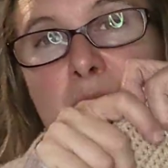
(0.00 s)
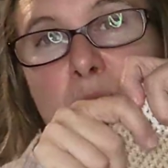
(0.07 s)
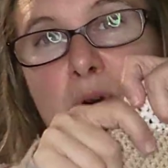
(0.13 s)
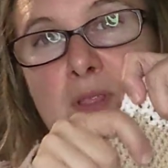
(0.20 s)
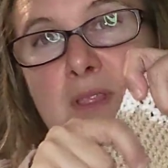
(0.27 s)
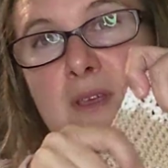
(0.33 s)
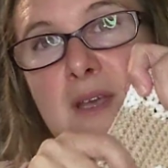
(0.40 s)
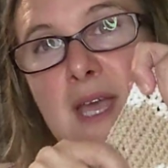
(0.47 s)

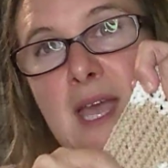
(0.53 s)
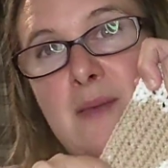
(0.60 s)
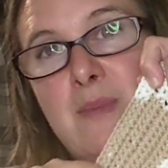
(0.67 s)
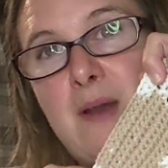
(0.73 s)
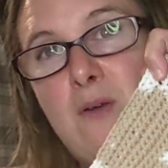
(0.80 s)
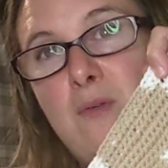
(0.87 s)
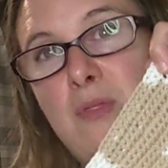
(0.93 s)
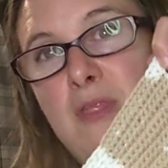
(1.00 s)
one that came
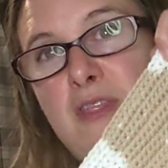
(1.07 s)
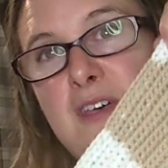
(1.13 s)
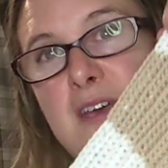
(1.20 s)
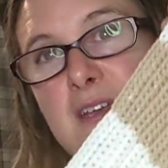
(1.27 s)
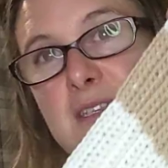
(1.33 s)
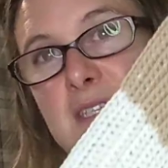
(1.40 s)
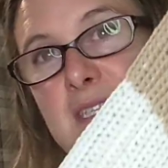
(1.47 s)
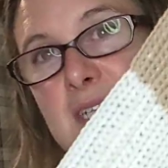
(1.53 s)
out on
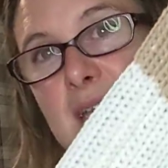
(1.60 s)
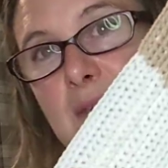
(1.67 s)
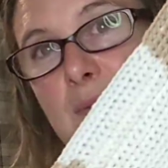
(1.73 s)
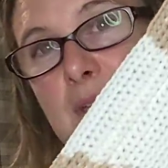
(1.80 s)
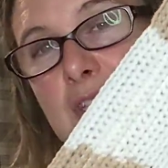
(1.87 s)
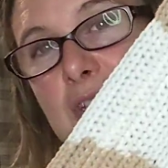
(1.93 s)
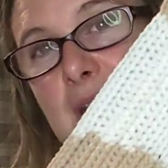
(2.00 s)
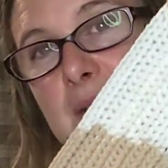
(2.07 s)
Thursday,
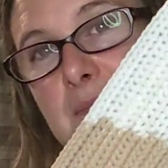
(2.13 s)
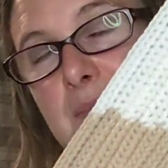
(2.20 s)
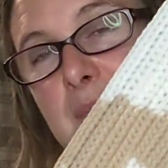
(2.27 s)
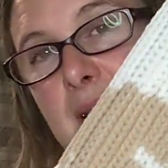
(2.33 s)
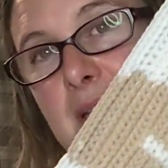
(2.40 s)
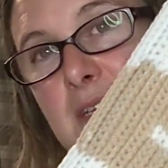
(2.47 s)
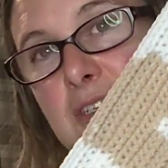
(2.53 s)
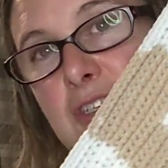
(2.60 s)
which I haven't
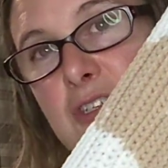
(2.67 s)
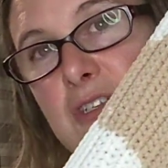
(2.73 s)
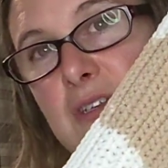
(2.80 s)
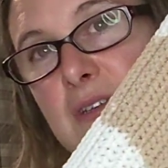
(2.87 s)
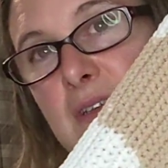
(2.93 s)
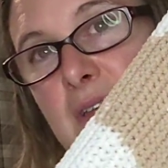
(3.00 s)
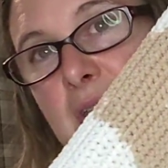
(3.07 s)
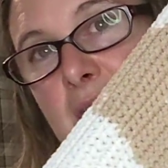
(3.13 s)
managed
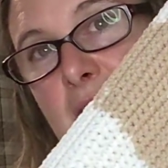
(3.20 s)
to